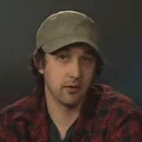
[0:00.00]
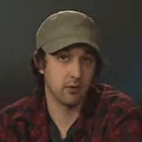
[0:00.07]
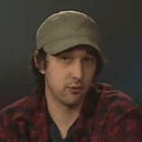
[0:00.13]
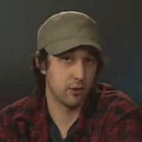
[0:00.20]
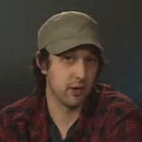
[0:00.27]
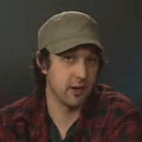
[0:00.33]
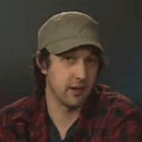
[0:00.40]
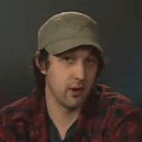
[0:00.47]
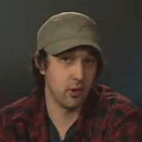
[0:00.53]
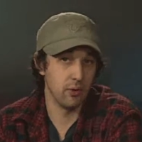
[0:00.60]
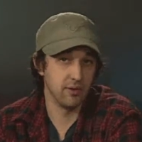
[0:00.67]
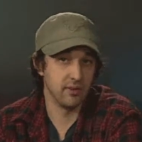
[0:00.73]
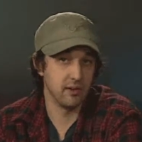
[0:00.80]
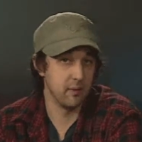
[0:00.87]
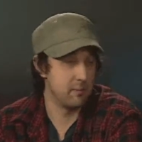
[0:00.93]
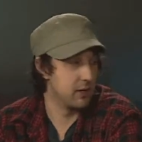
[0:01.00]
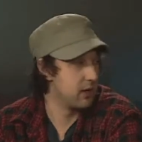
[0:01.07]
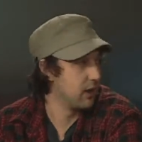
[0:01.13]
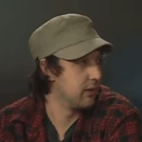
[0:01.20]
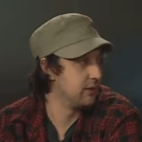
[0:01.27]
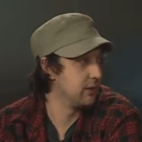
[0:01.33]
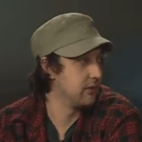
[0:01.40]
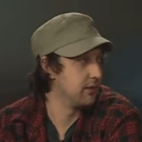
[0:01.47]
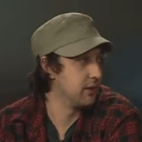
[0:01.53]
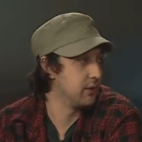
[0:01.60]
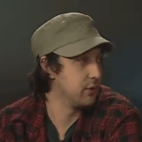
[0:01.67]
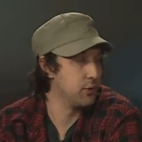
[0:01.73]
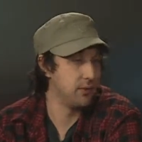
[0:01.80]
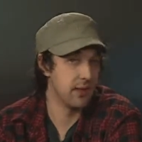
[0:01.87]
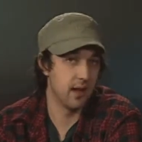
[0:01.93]
cricket hosting because of the
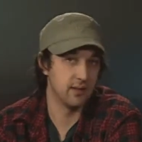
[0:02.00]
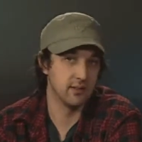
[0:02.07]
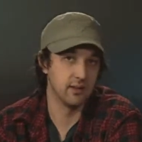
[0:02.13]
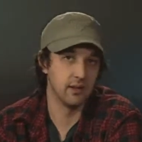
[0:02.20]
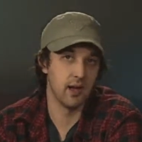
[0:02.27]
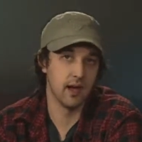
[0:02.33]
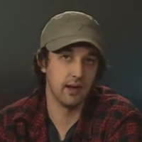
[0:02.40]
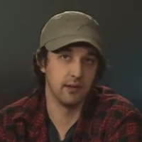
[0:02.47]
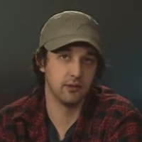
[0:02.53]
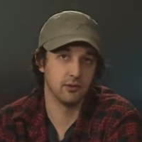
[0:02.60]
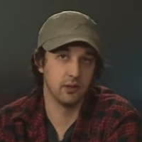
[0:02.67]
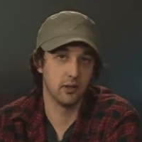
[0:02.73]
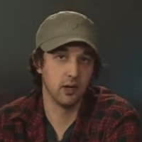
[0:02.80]
2009